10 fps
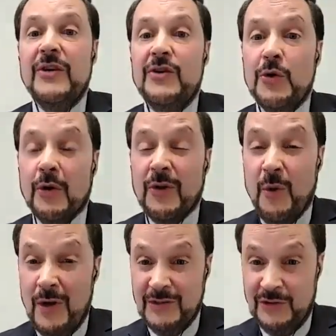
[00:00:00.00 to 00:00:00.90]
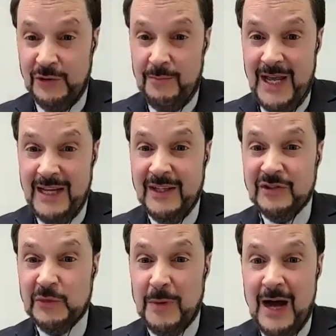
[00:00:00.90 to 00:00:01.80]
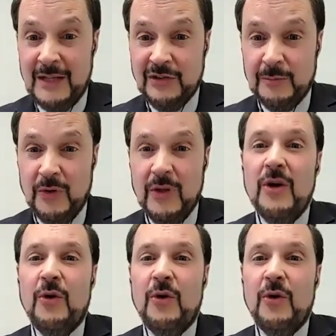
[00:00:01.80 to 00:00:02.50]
You're the ones who make this possible,